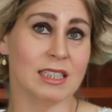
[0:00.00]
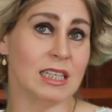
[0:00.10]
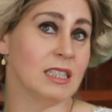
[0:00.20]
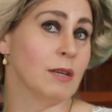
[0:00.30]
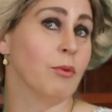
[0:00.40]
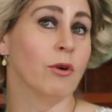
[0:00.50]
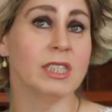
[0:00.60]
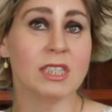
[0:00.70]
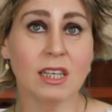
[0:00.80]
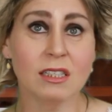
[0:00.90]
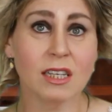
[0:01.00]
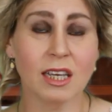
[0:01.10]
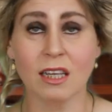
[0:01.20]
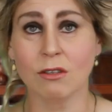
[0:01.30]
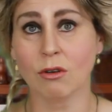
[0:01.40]
disappointed.
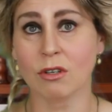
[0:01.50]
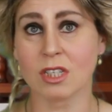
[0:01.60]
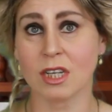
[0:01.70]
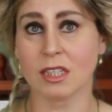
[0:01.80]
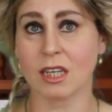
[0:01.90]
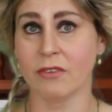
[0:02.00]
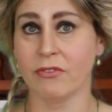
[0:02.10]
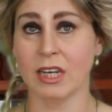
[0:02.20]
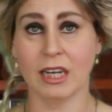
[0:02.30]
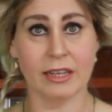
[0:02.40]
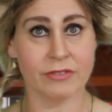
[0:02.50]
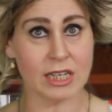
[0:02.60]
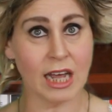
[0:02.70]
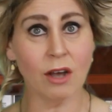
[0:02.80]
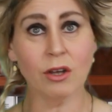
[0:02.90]
He knows that if he
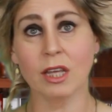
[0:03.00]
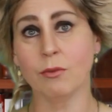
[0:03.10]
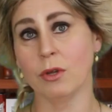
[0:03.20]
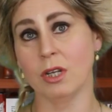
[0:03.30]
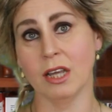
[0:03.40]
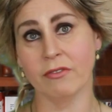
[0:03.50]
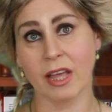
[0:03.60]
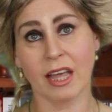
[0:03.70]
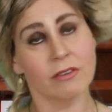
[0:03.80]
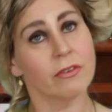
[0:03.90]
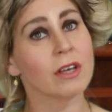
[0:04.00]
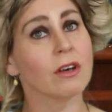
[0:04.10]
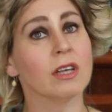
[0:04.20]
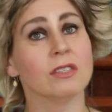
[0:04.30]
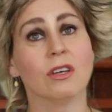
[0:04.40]
leaves now, he will never ever
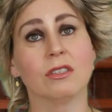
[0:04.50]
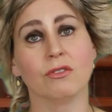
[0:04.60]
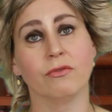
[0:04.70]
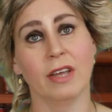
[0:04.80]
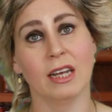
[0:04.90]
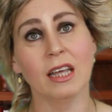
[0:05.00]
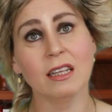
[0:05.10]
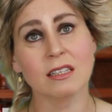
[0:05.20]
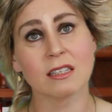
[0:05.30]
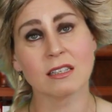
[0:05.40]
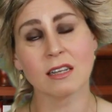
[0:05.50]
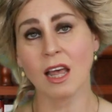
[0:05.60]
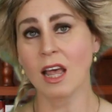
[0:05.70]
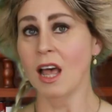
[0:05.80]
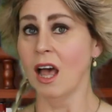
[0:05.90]
return to Venice.
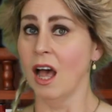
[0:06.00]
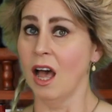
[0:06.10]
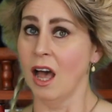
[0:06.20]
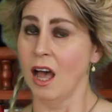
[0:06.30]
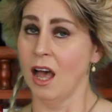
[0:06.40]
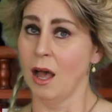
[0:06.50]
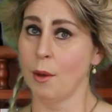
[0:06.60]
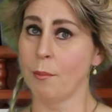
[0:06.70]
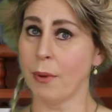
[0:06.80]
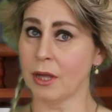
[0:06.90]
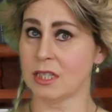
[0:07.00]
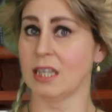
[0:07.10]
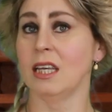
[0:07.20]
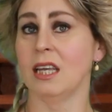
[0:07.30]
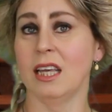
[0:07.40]
But
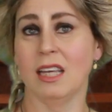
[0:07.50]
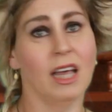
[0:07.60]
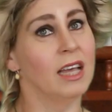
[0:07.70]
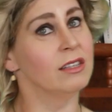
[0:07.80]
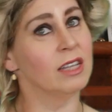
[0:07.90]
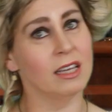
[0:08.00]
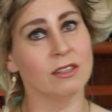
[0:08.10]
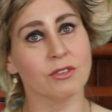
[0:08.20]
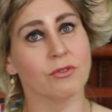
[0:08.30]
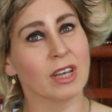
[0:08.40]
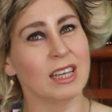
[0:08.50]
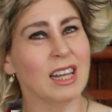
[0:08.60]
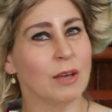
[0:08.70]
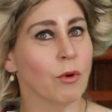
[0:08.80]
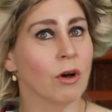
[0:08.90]
he's
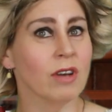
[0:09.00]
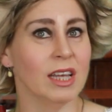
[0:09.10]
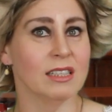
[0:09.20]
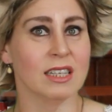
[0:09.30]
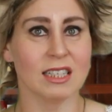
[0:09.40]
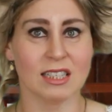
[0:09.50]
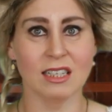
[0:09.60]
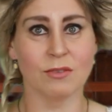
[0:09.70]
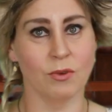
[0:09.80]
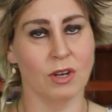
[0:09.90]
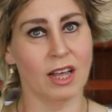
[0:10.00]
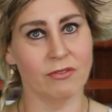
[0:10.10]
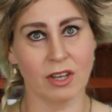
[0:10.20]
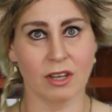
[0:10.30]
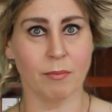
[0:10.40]
really worried that this will
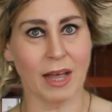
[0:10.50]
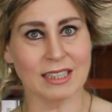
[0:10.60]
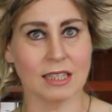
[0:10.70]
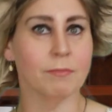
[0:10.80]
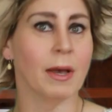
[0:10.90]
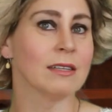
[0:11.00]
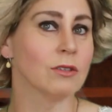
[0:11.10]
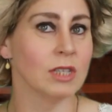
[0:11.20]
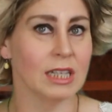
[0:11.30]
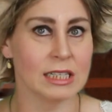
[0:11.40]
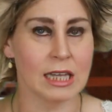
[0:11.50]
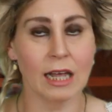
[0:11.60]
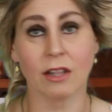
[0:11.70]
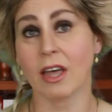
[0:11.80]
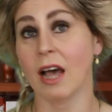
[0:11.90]
have a bad impact on his
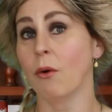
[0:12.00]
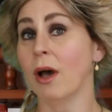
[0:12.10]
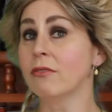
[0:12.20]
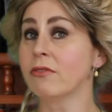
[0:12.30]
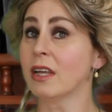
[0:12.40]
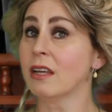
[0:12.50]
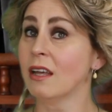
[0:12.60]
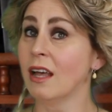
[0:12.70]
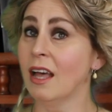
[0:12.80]
health. However,